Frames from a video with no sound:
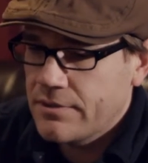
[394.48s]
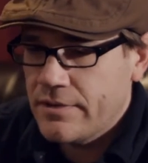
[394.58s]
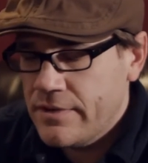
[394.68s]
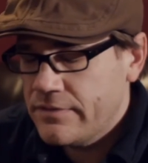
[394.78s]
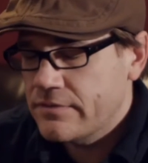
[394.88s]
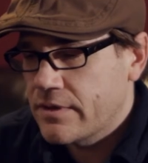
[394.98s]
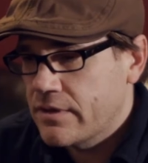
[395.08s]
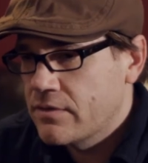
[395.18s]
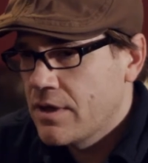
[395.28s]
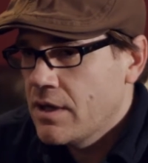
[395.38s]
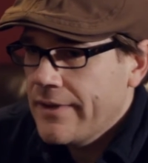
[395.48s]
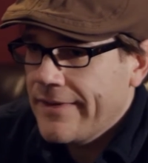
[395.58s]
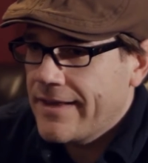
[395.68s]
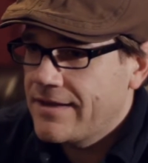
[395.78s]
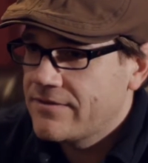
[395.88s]
oh, that's nice.
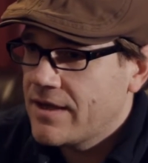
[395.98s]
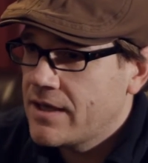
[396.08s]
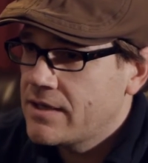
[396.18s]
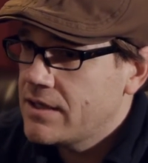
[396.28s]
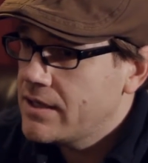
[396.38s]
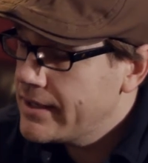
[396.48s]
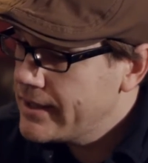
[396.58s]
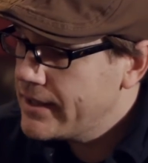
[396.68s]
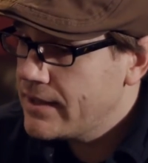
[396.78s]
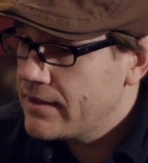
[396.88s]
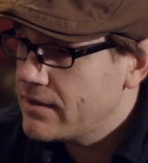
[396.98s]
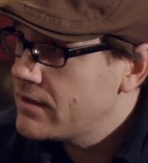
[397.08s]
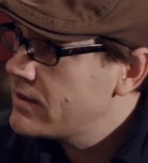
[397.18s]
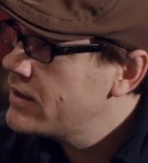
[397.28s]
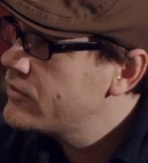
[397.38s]
And he said,
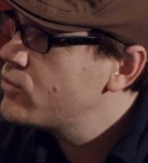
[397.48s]
is